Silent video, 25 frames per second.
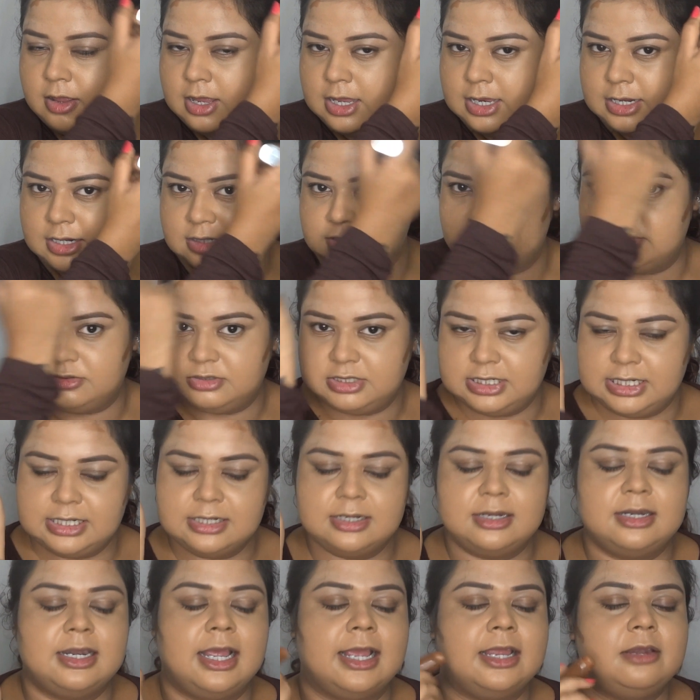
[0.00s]
in a
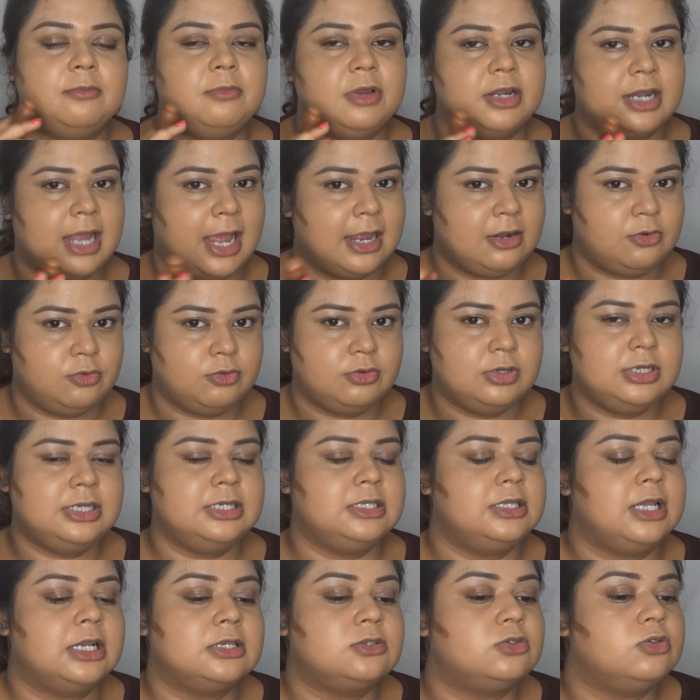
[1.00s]
straight line, but I don't
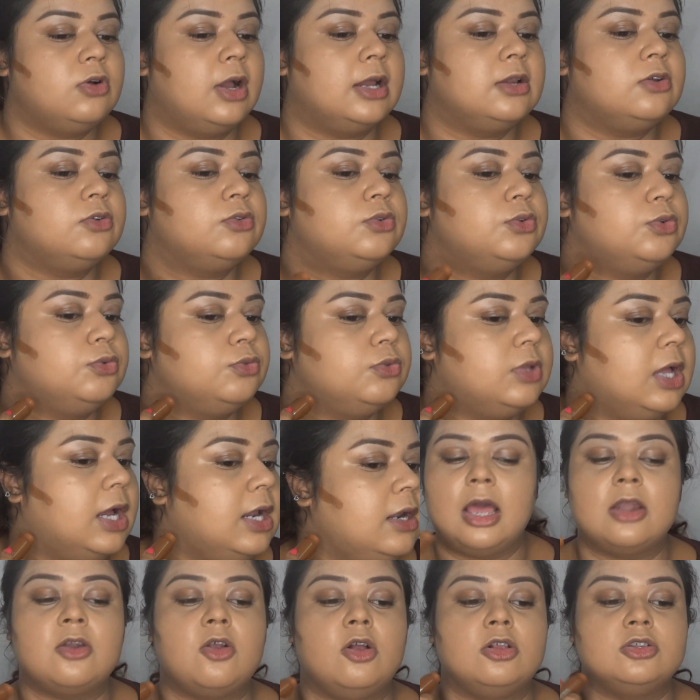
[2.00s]
need that, so I don't do
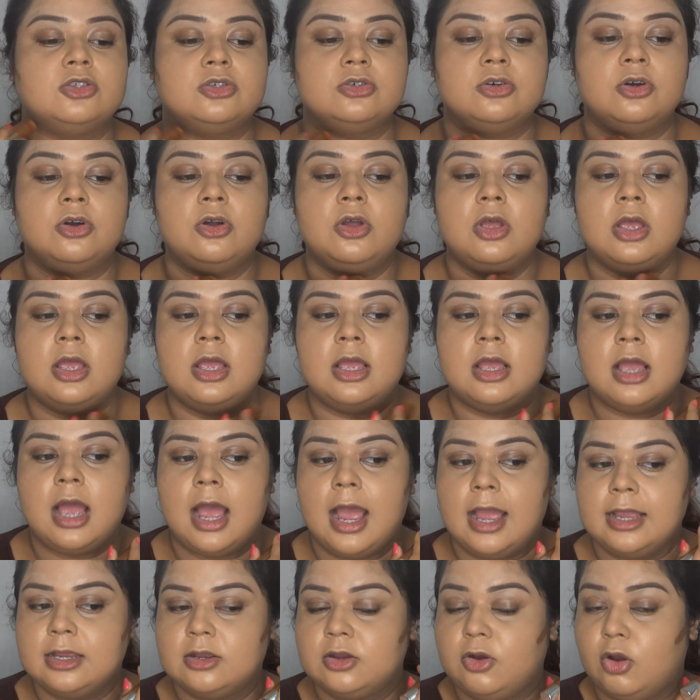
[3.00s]
that. And also
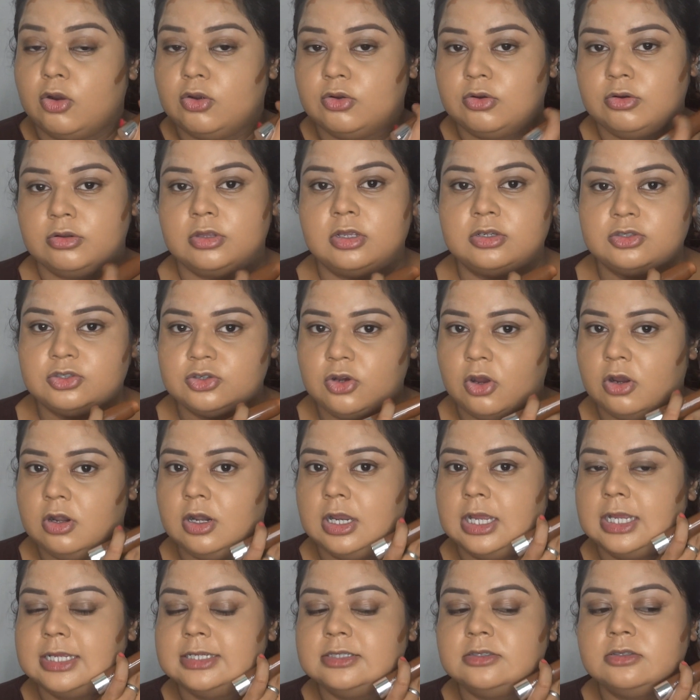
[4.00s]
I contour the
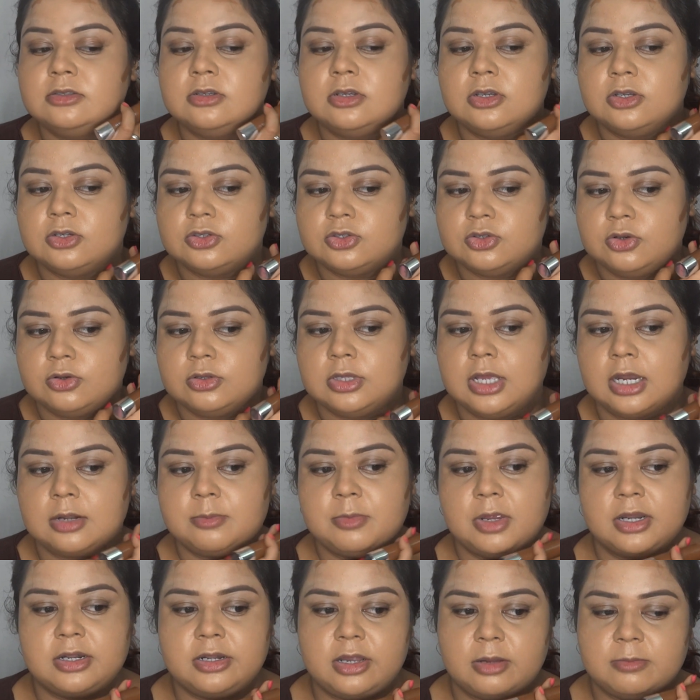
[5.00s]
jawline so that
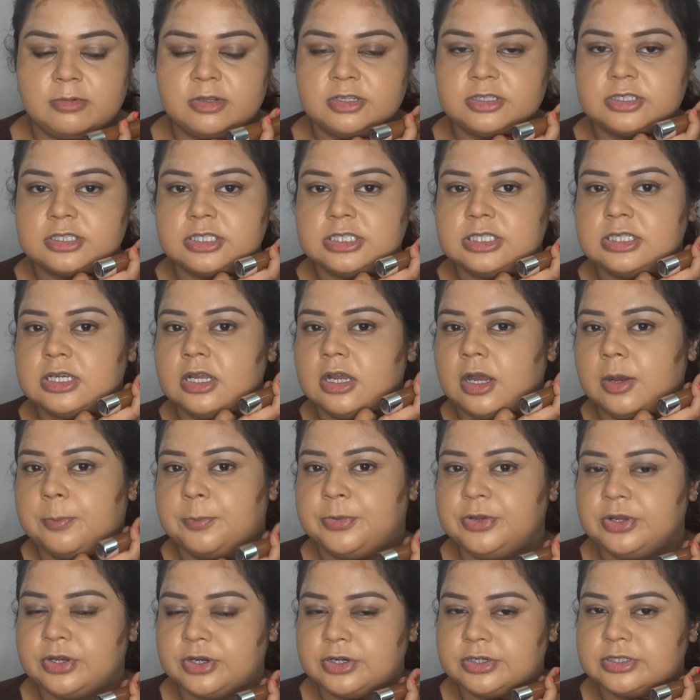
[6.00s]
my double chin
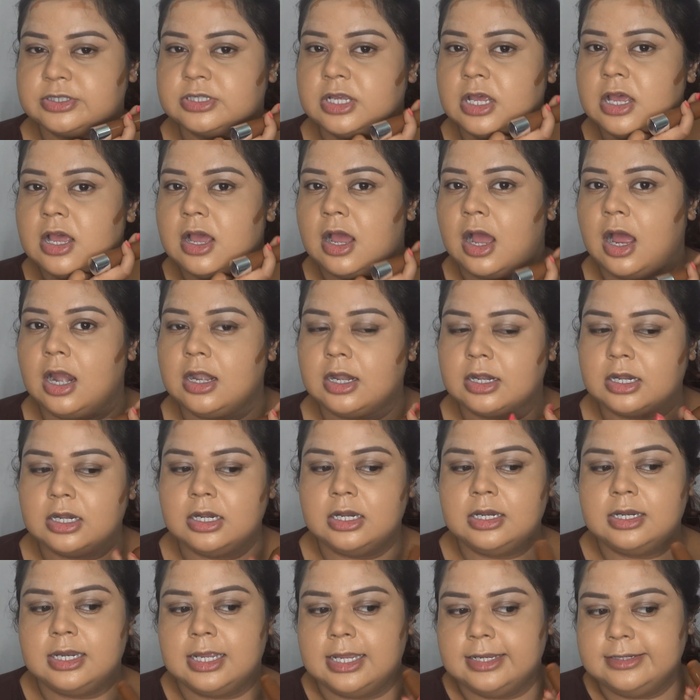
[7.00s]
appears a
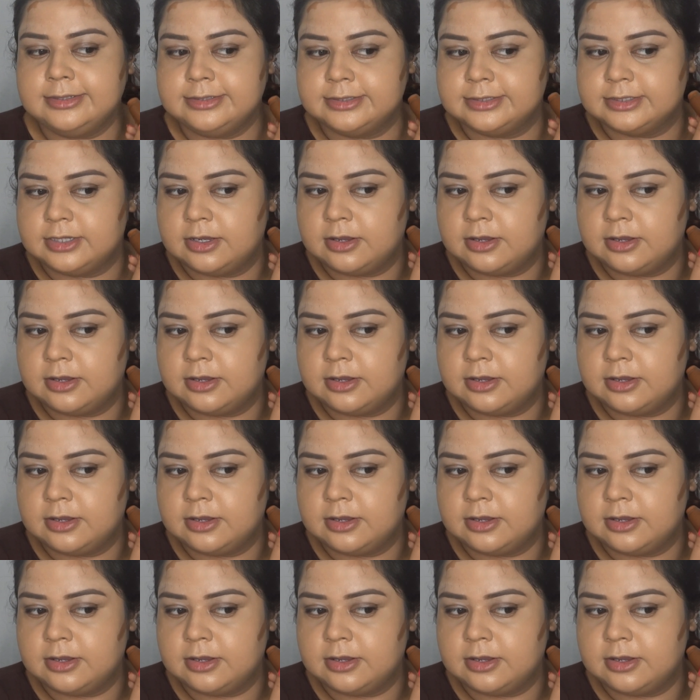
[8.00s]
little less.